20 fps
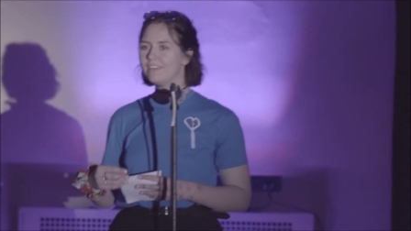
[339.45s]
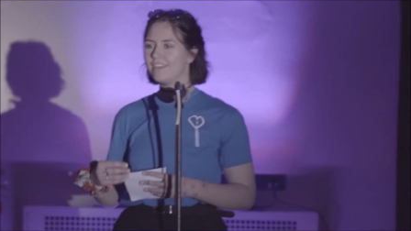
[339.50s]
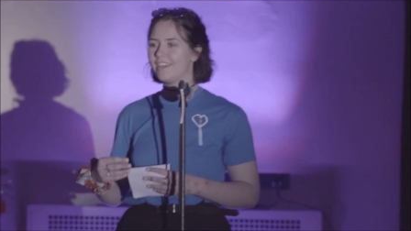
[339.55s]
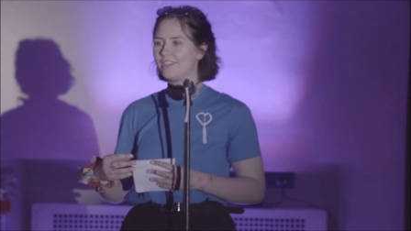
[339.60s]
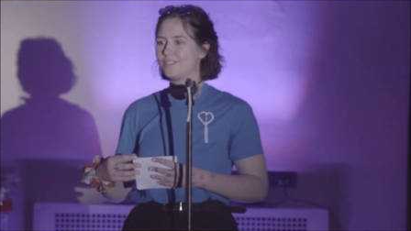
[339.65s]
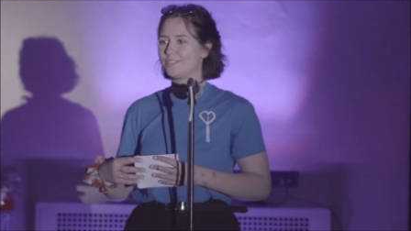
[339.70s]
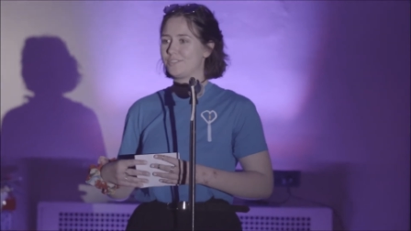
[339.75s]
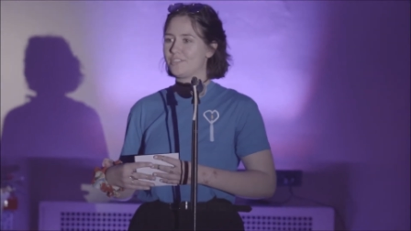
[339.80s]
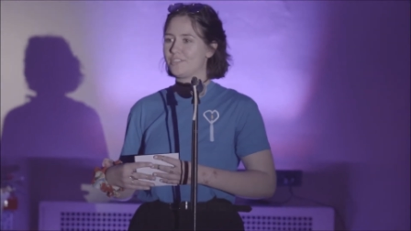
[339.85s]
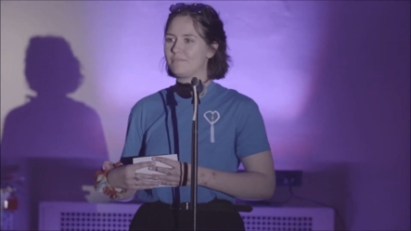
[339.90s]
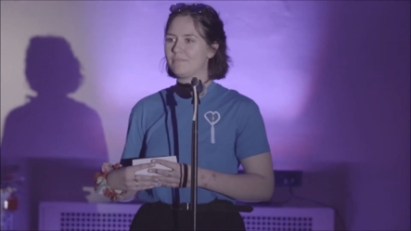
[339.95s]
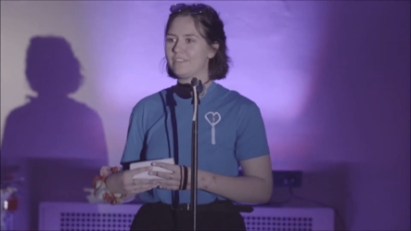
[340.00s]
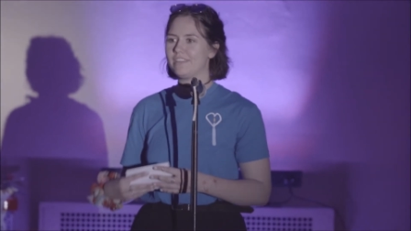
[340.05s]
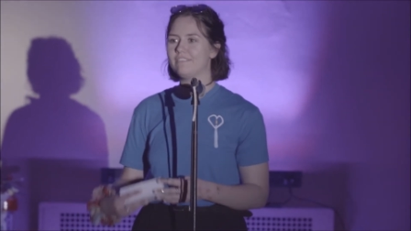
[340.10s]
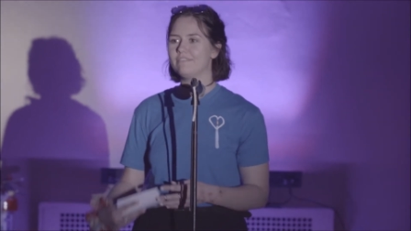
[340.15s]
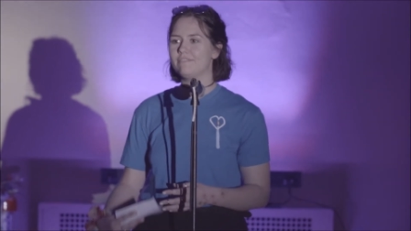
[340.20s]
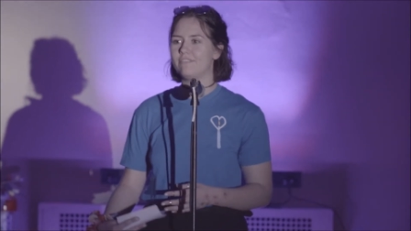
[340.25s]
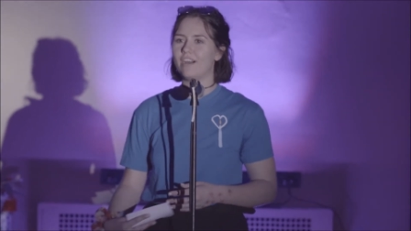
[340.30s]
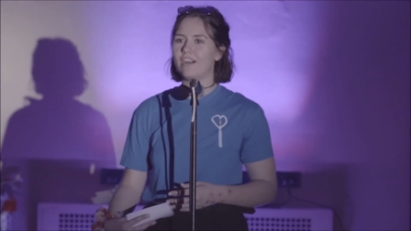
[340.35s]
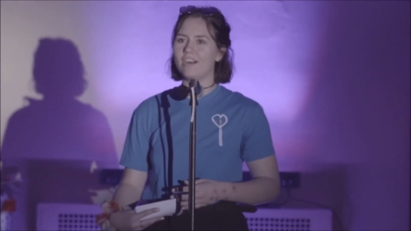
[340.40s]
extremely
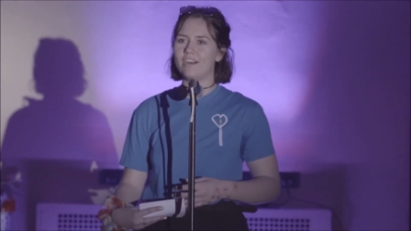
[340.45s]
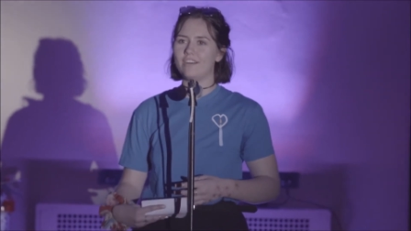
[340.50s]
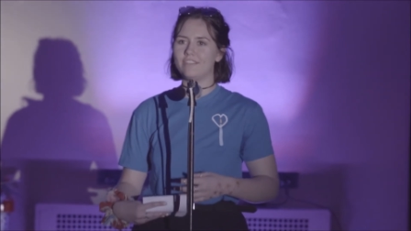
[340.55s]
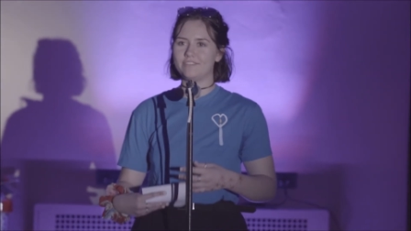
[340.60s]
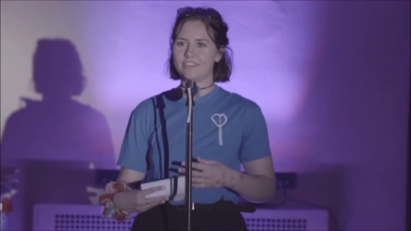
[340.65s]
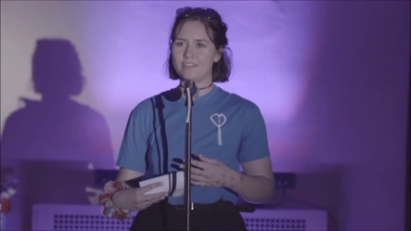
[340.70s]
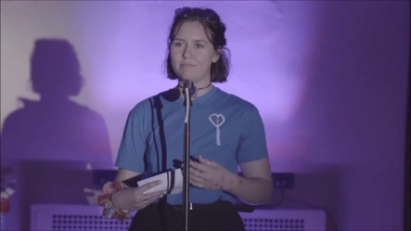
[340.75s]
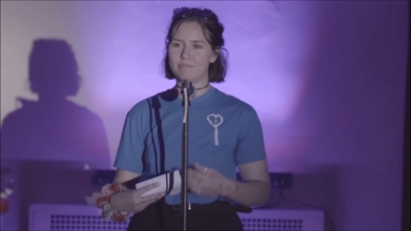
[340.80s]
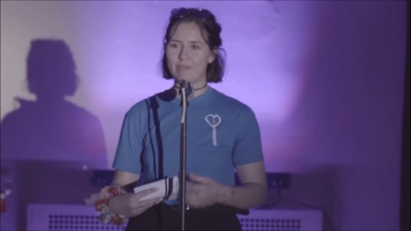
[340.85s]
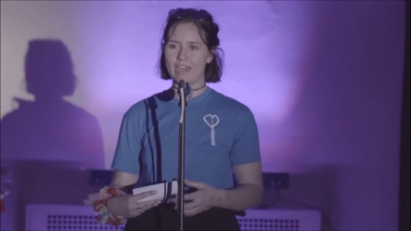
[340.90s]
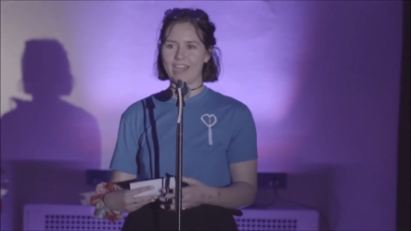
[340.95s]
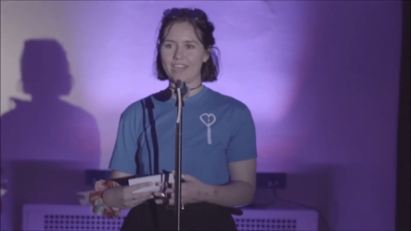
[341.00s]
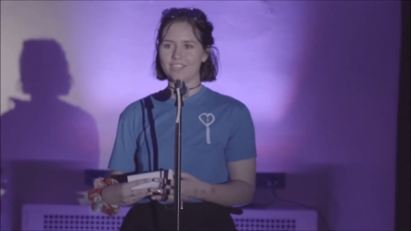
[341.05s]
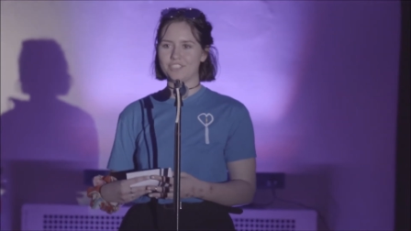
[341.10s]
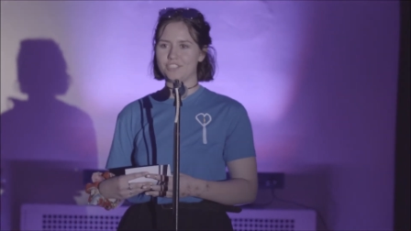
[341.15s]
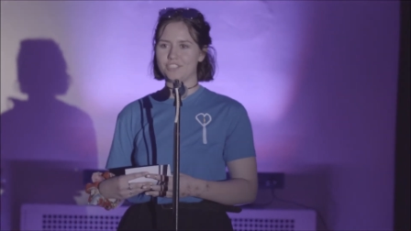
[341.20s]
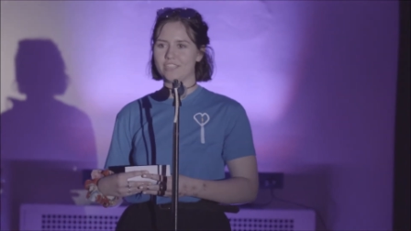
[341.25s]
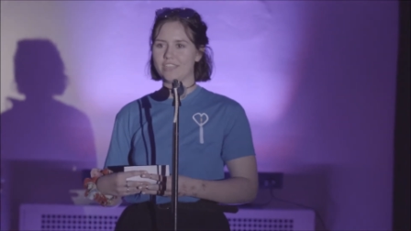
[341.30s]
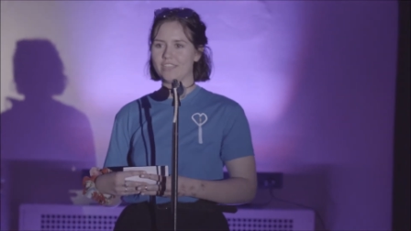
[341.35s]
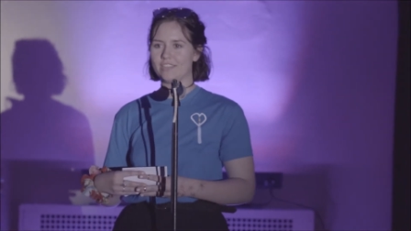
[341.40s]
involved and
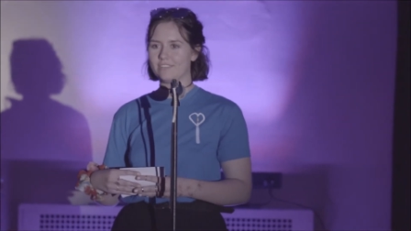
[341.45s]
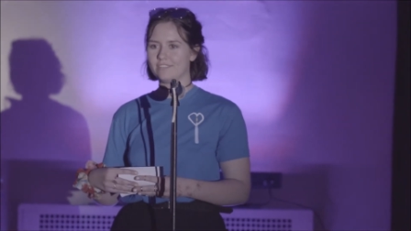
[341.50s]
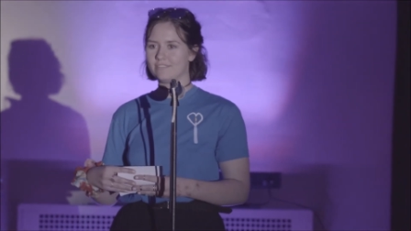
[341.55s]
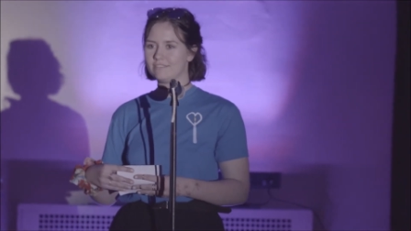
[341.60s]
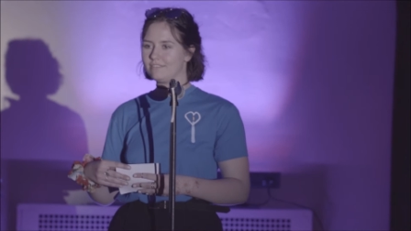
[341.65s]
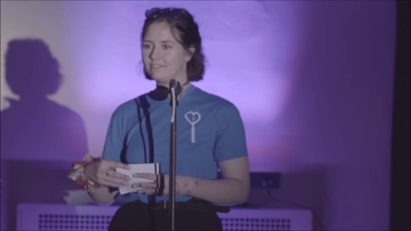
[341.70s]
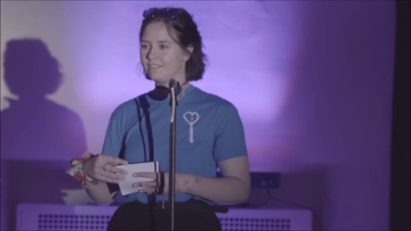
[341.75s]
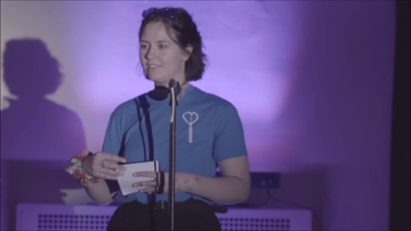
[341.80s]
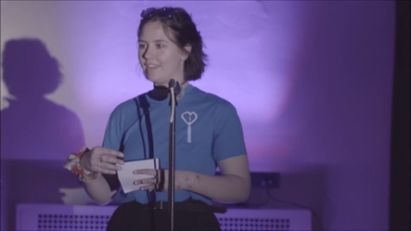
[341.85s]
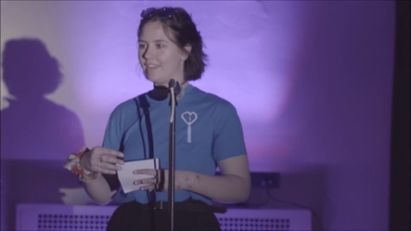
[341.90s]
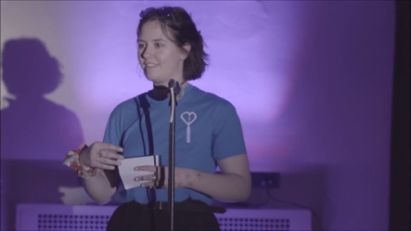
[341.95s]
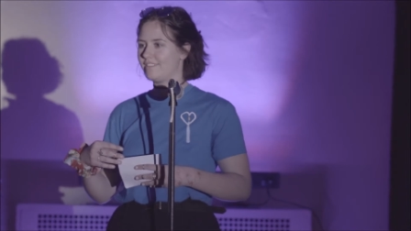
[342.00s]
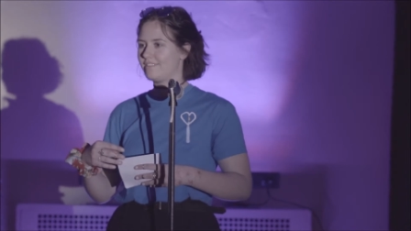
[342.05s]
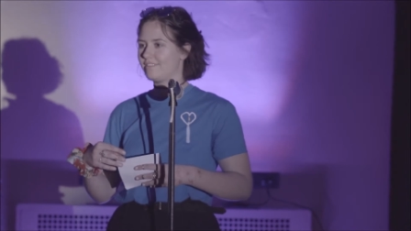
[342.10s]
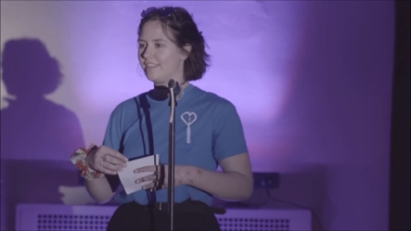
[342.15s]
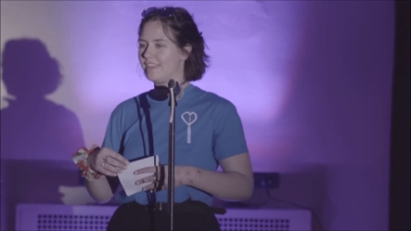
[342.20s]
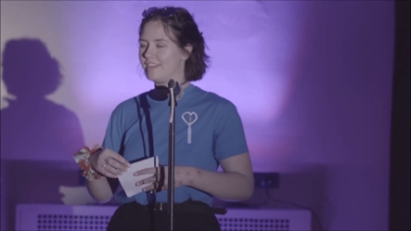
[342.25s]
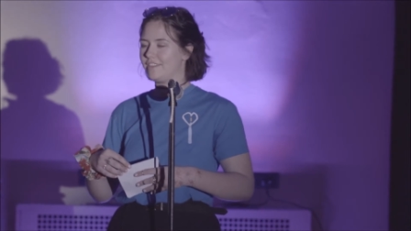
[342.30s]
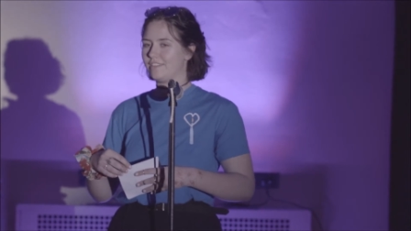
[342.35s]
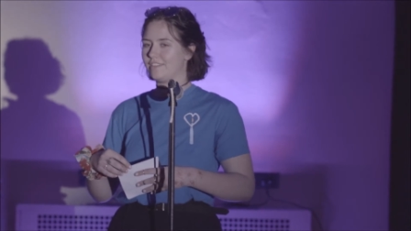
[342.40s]
passionate, like
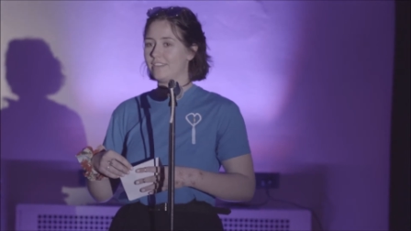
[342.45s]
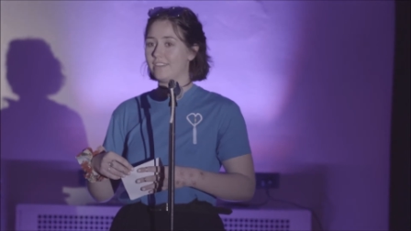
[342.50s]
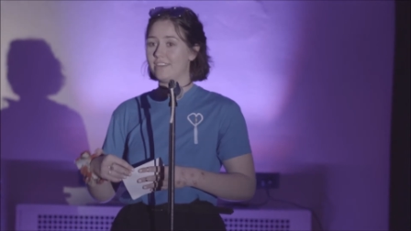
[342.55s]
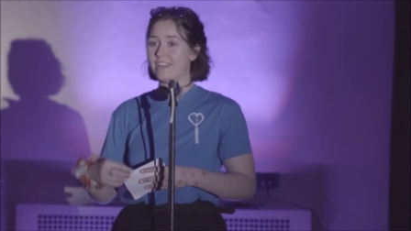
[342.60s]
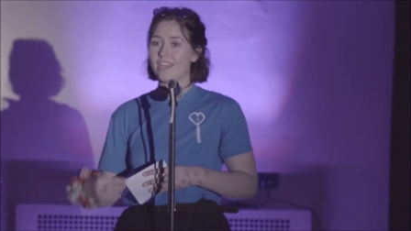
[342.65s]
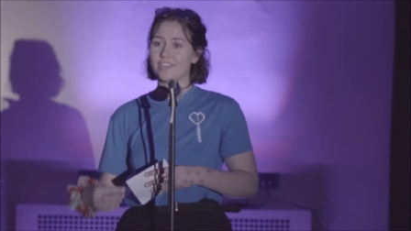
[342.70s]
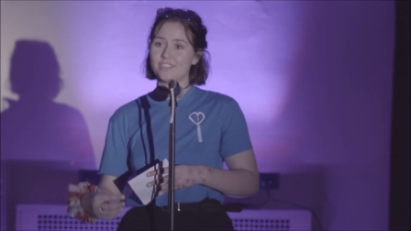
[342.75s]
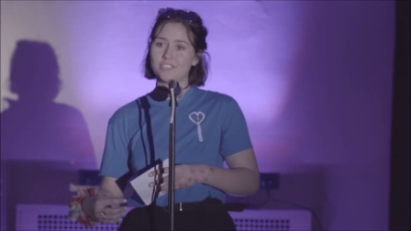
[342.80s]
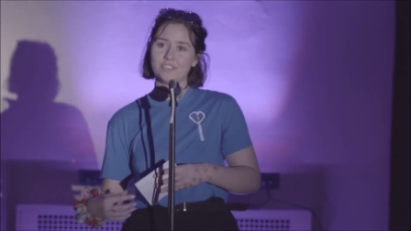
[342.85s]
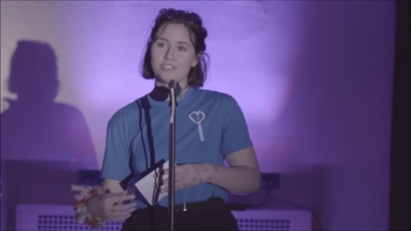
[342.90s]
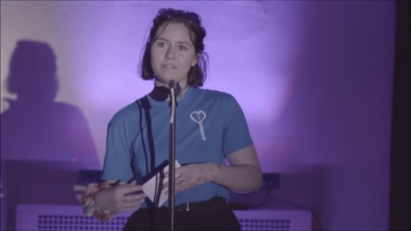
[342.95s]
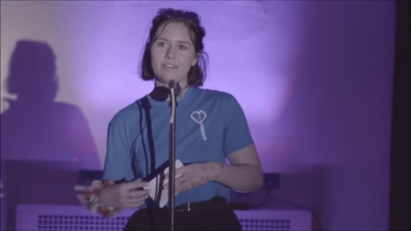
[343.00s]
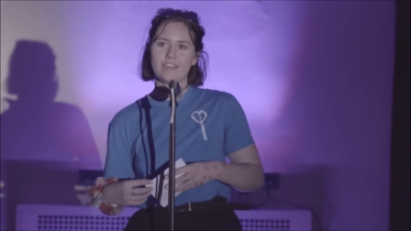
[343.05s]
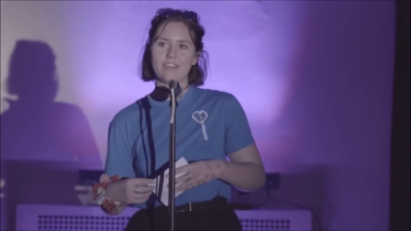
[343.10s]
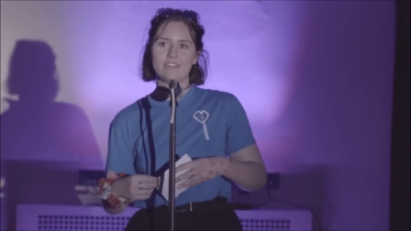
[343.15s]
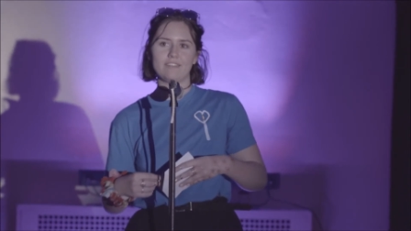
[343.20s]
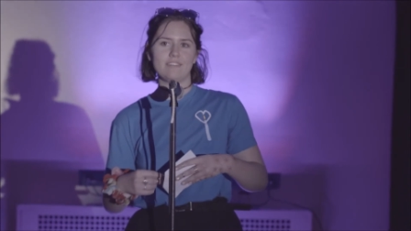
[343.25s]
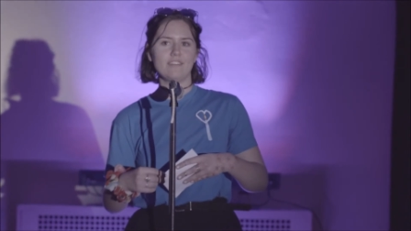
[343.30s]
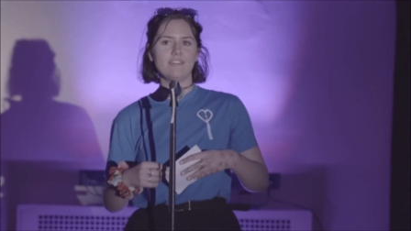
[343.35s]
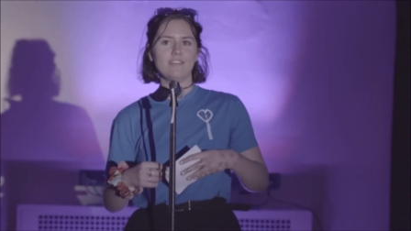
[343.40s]
they could connect to
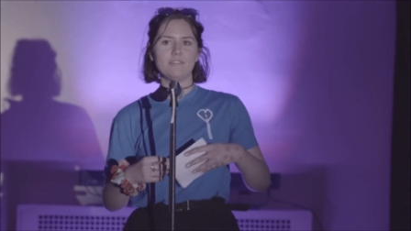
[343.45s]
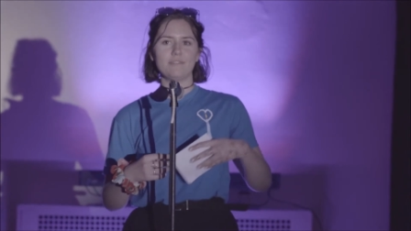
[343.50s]
it.